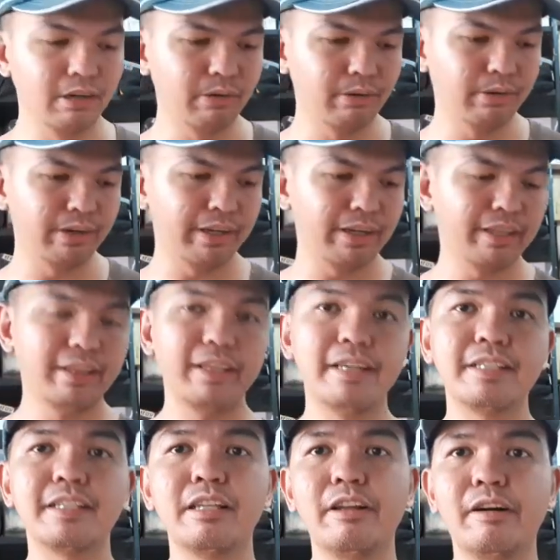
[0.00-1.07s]
or in
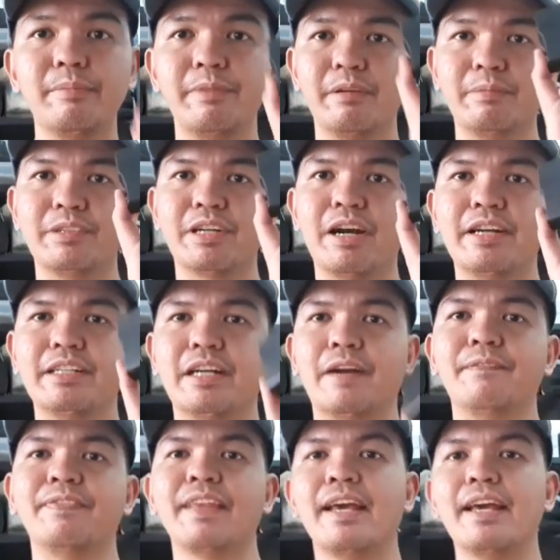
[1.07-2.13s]
this Lomvum charger.